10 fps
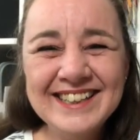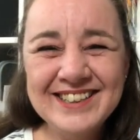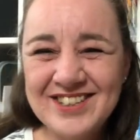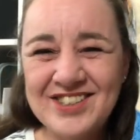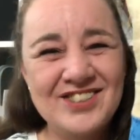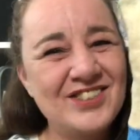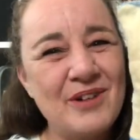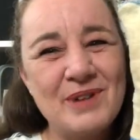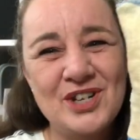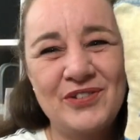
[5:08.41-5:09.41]
This is so
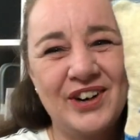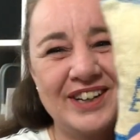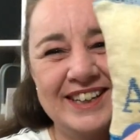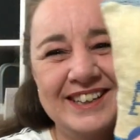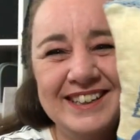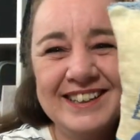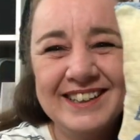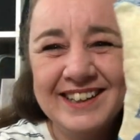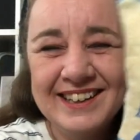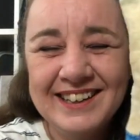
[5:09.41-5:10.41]
much fun.
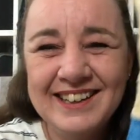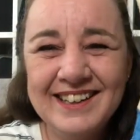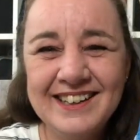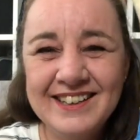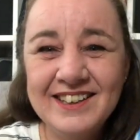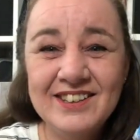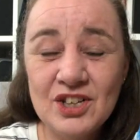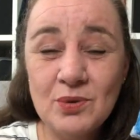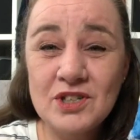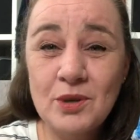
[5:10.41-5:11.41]

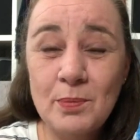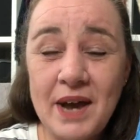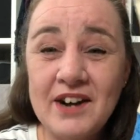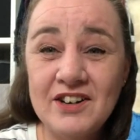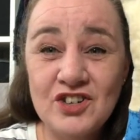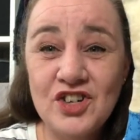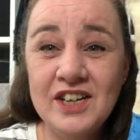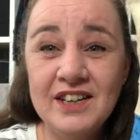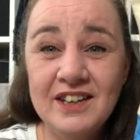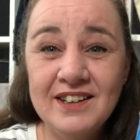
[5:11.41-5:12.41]
This was the pattern
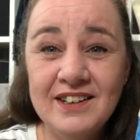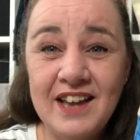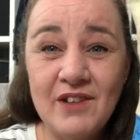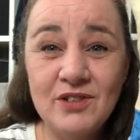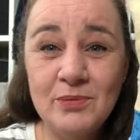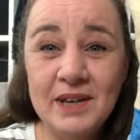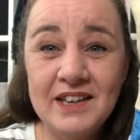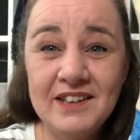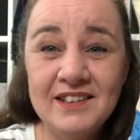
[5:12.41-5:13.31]
she gave to me.